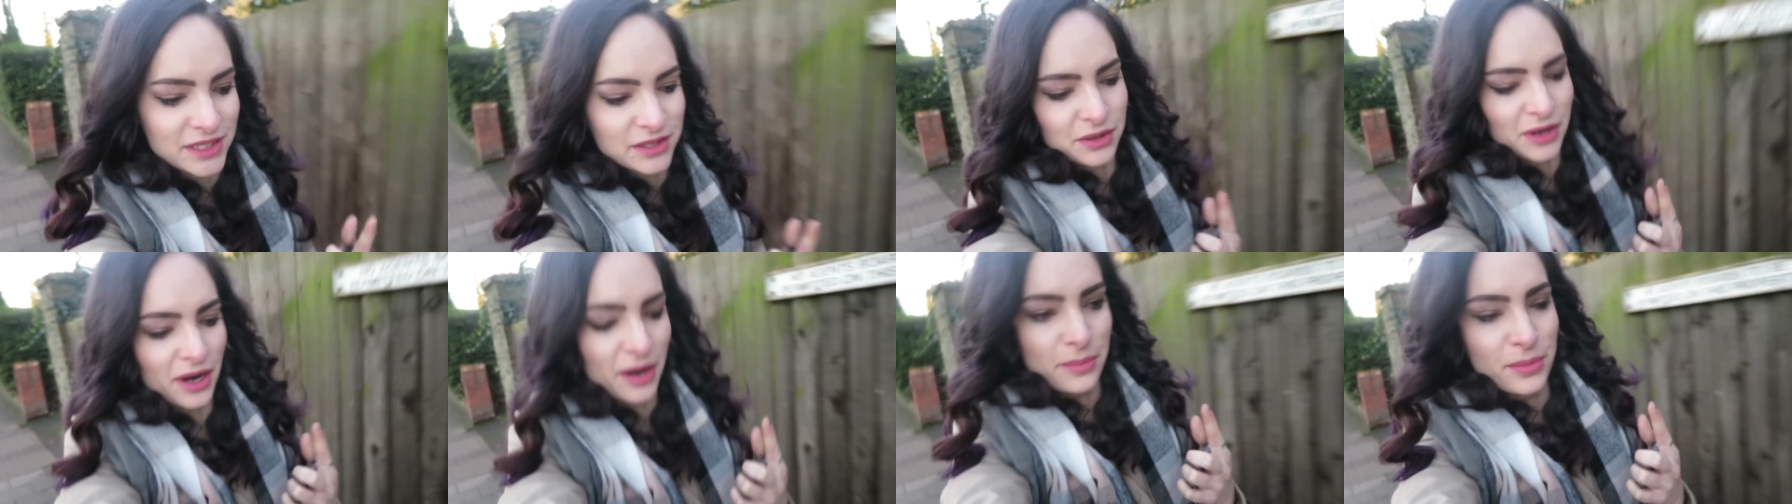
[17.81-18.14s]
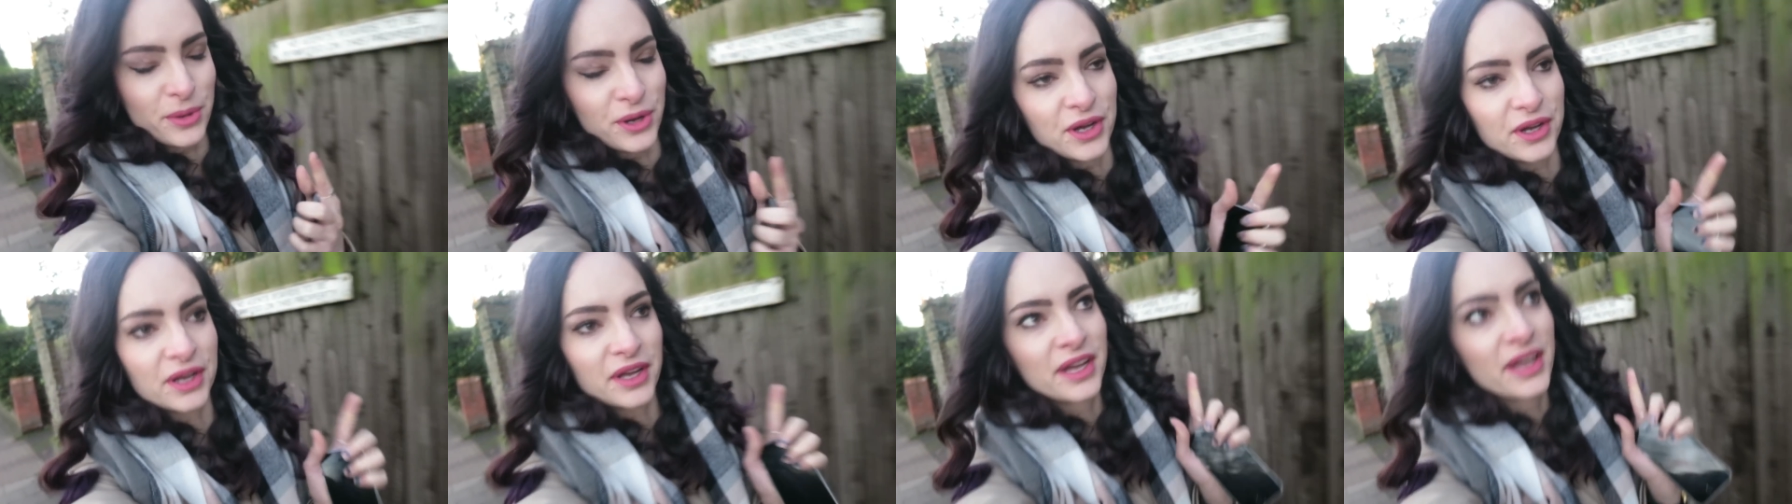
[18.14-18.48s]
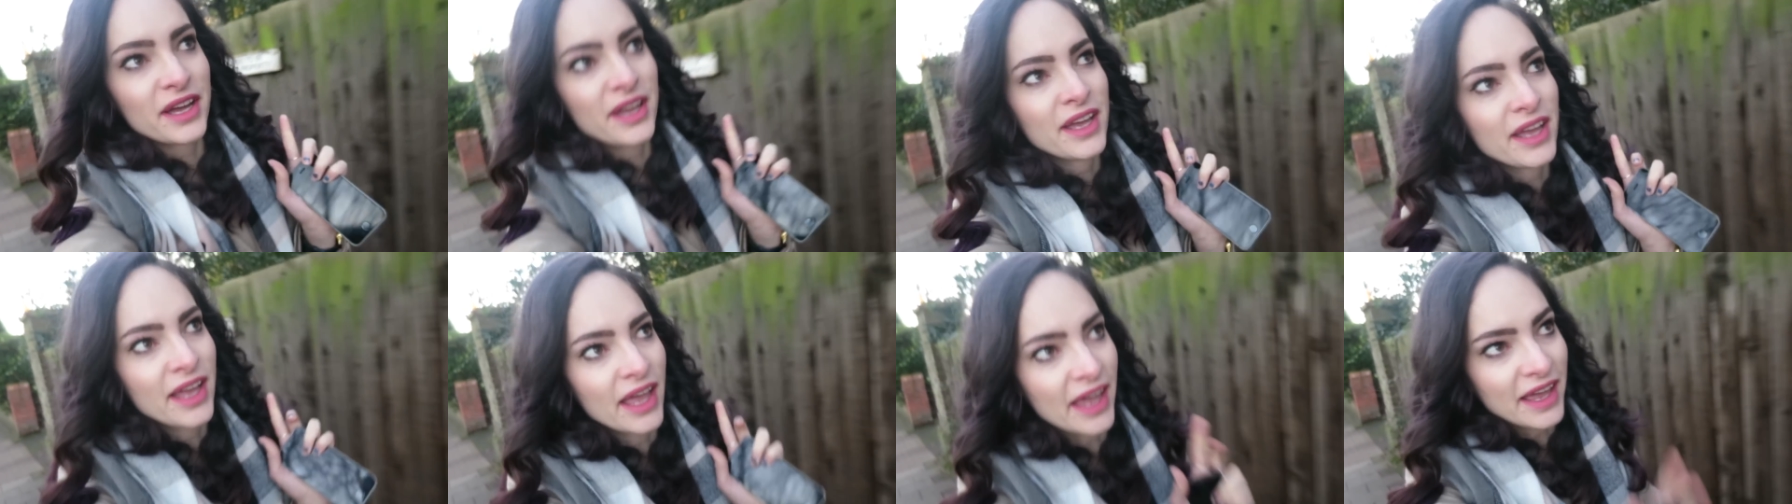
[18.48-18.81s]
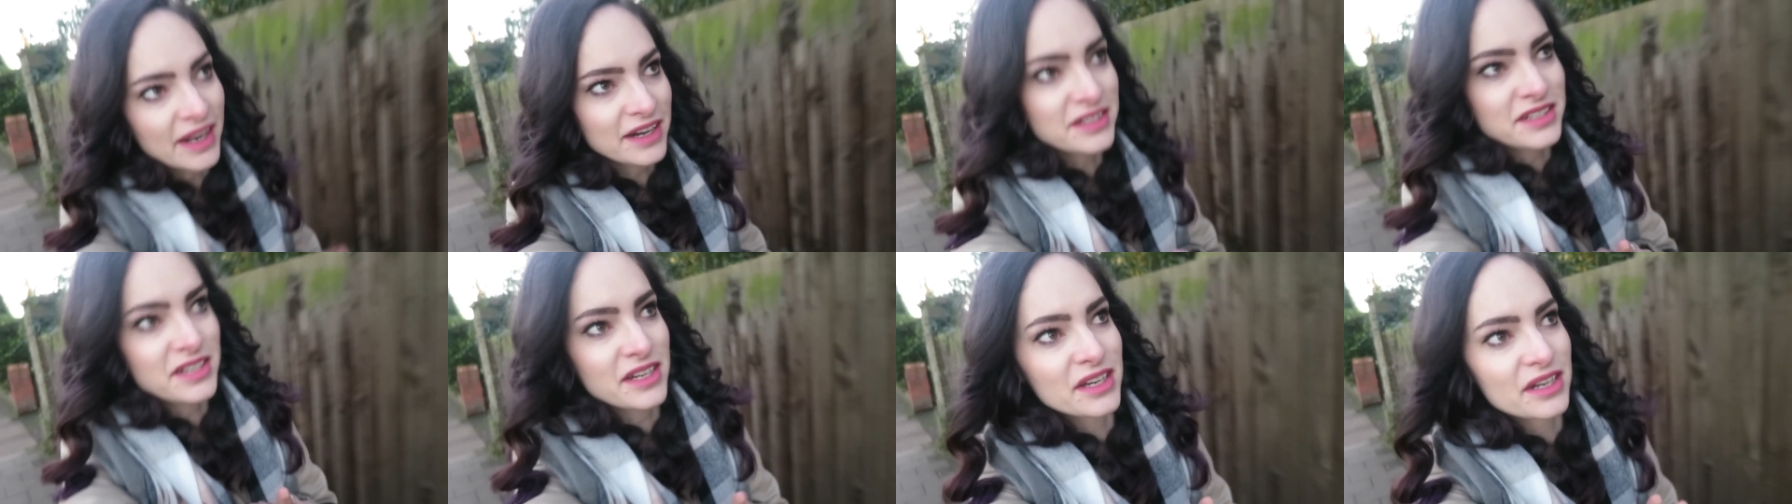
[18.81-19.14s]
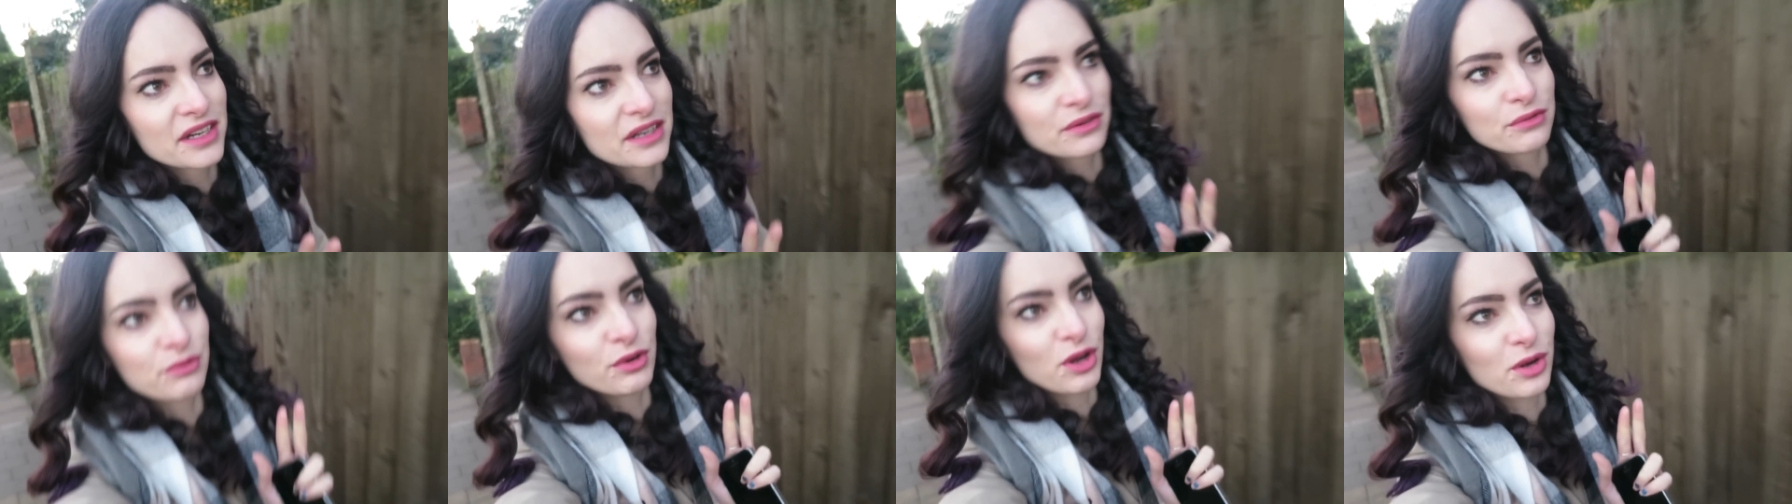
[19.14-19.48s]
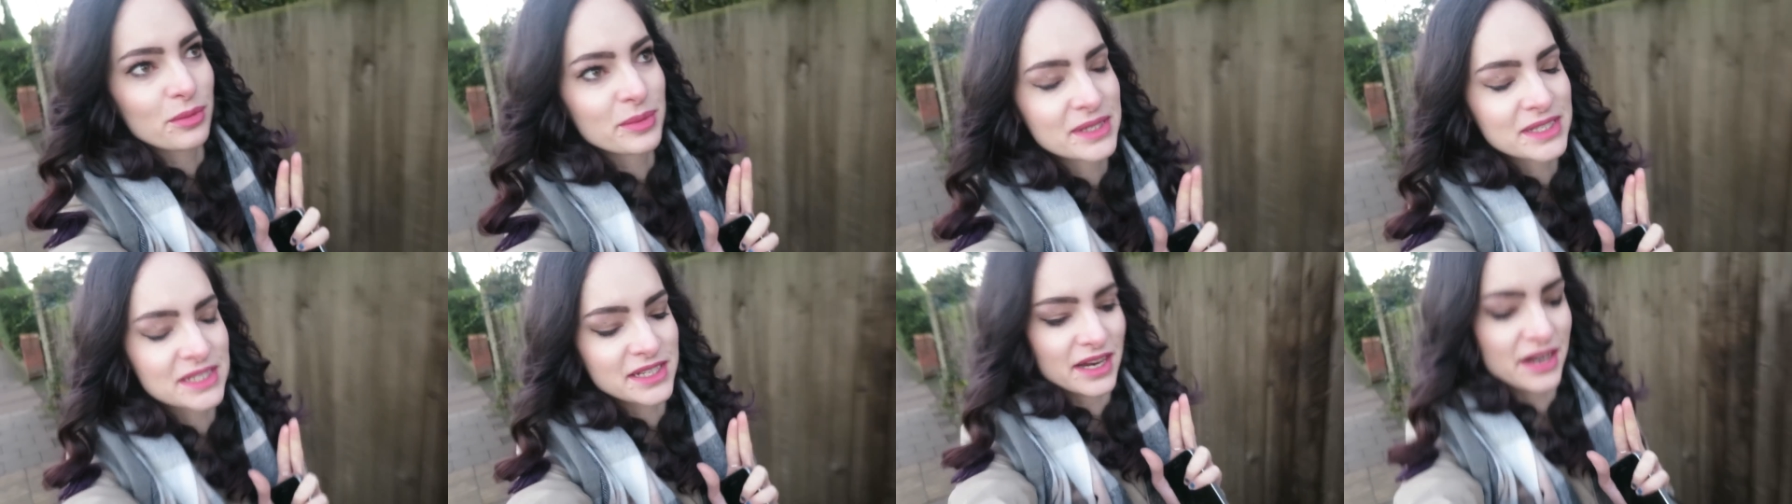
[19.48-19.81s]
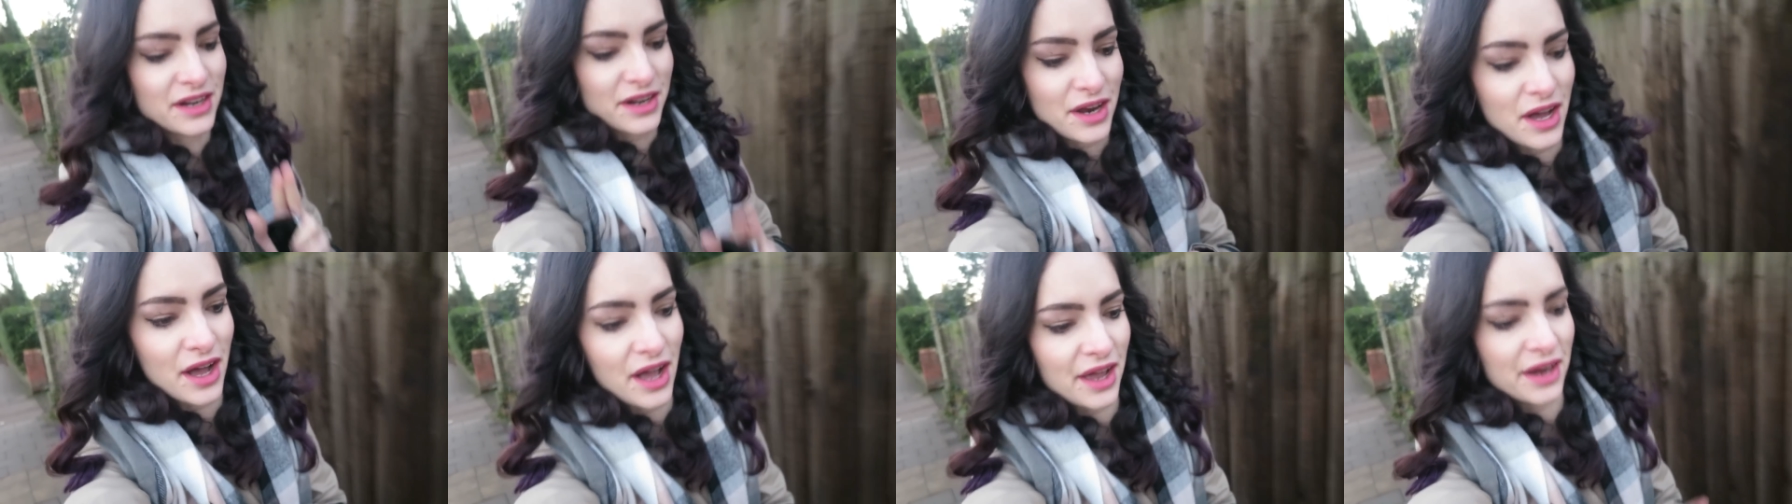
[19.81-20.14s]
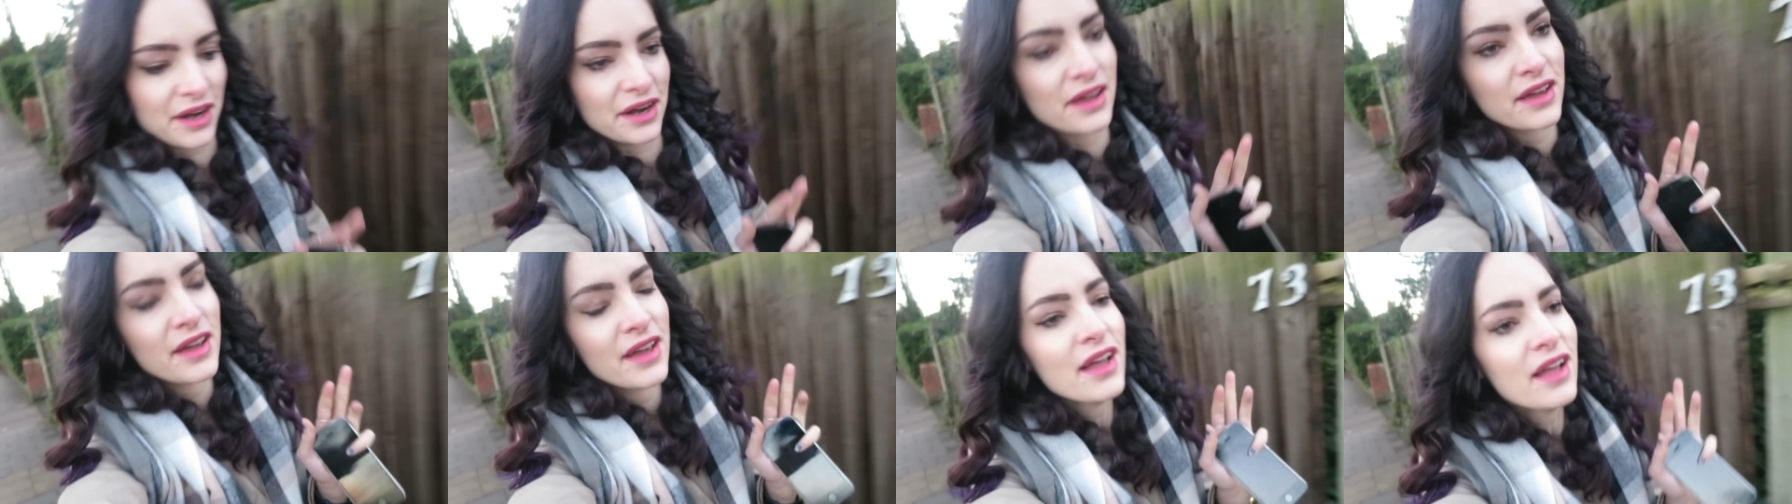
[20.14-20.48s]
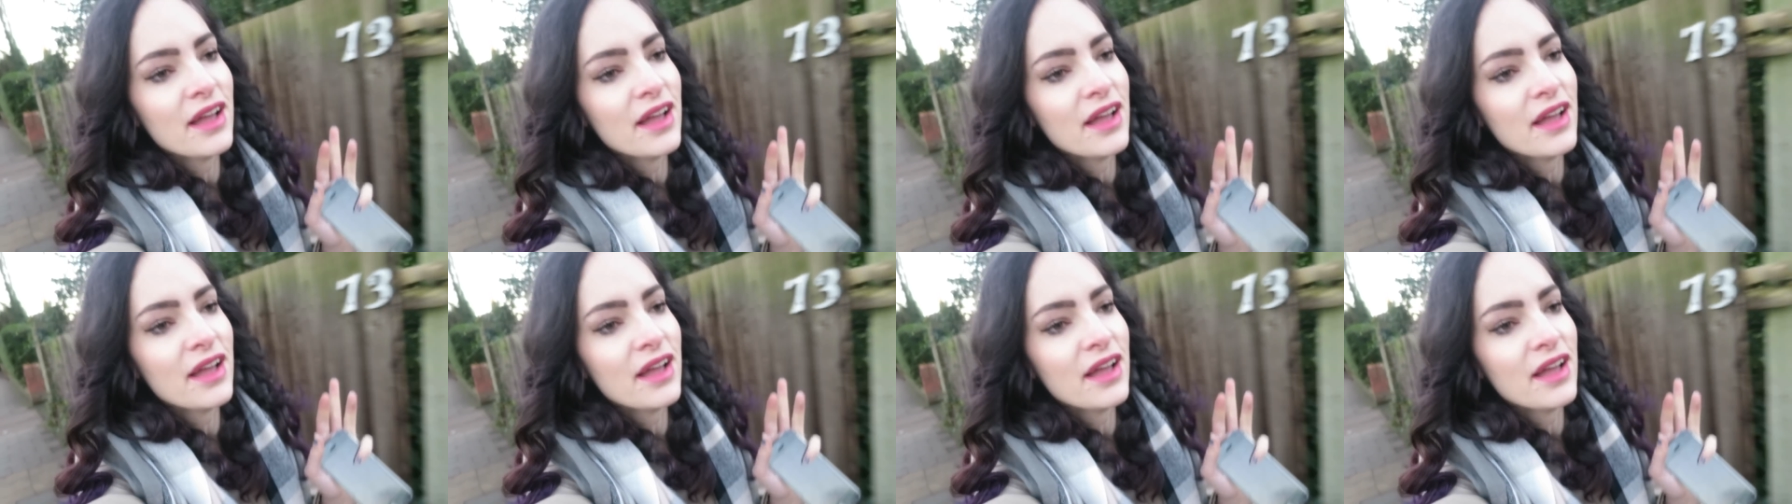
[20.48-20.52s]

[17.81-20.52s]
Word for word: scrapbook, edited Vlogmas Day nine,